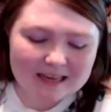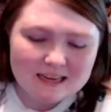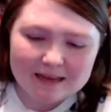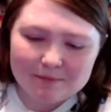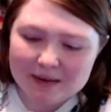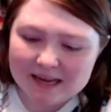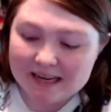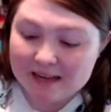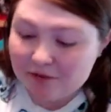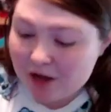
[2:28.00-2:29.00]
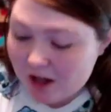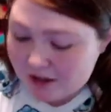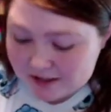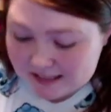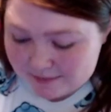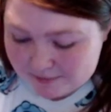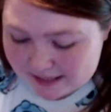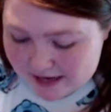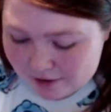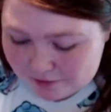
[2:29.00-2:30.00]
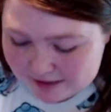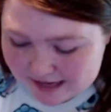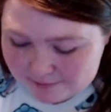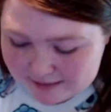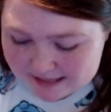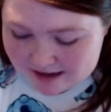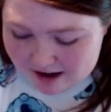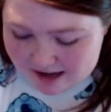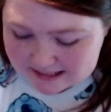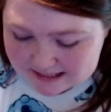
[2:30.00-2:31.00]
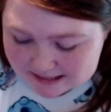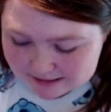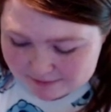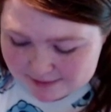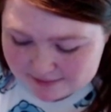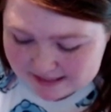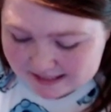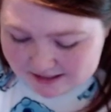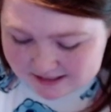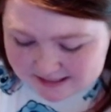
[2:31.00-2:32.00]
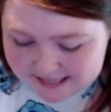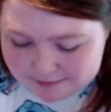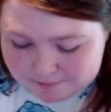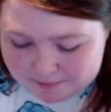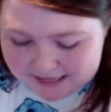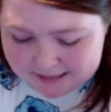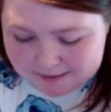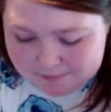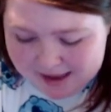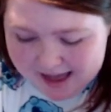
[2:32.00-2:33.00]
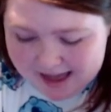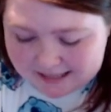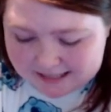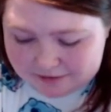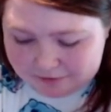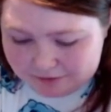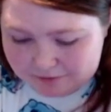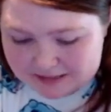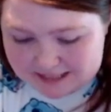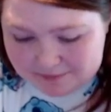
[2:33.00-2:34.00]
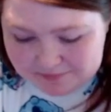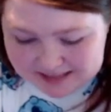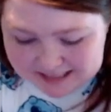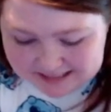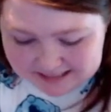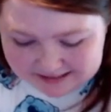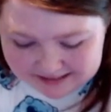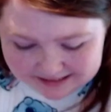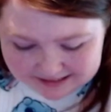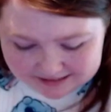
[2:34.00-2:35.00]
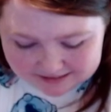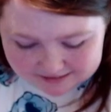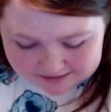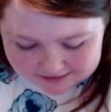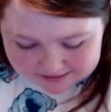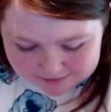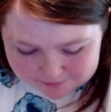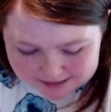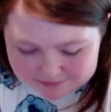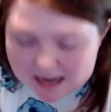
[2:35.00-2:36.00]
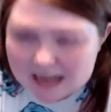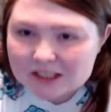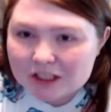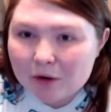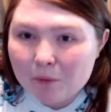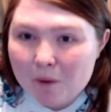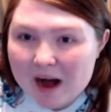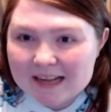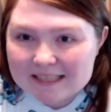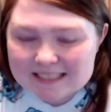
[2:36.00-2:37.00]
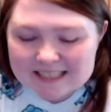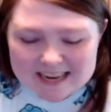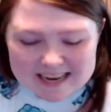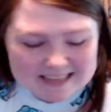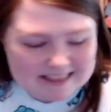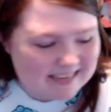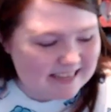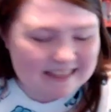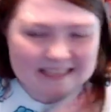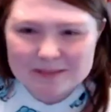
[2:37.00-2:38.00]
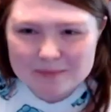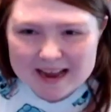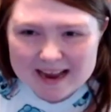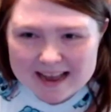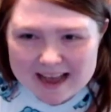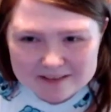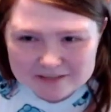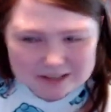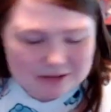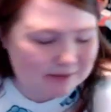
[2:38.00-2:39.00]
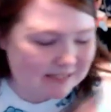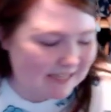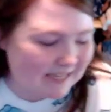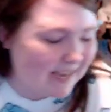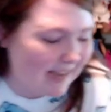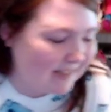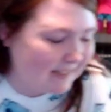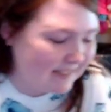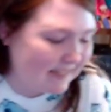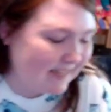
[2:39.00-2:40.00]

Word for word: but if y'all could let me know, that'd be awesome. I mean, it looks like a big palette of something, but I'm not sure what. And I think that's why I haven't used it yet,